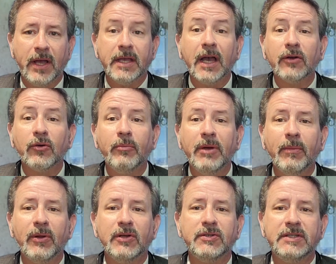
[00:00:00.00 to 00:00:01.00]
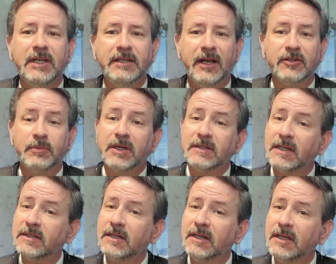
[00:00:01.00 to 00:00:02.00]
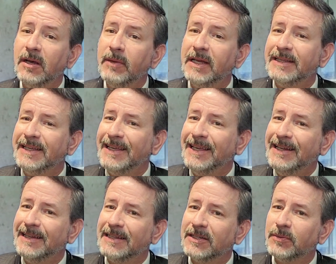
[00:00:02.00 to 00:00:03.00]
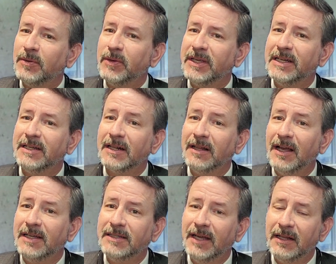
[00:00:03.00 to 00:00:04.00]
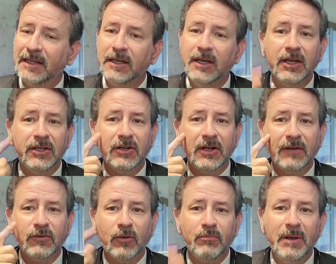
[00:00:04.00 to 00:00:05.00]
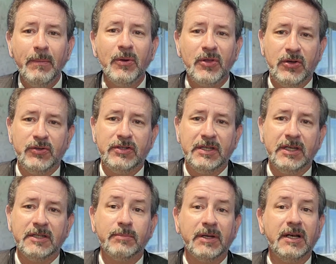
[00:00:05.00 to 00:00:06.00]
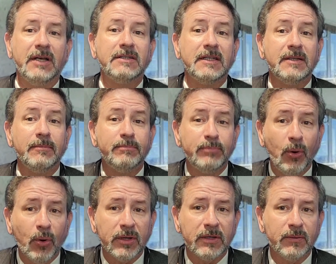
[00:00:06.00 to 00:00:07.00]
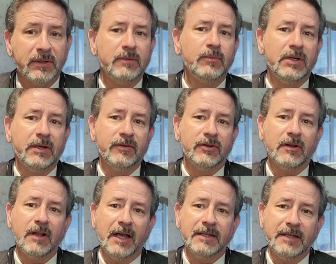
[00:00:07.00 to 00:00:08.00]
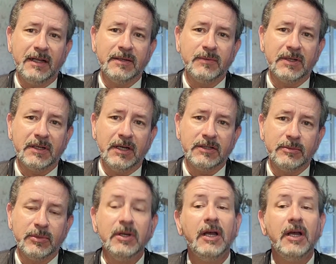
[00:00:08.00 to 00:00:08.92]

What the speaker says: You got to remember those details because that's going to come at the end of this when we get into clienteling. You're going to have to remember those things because that's important whenever you're clienteling with a customer.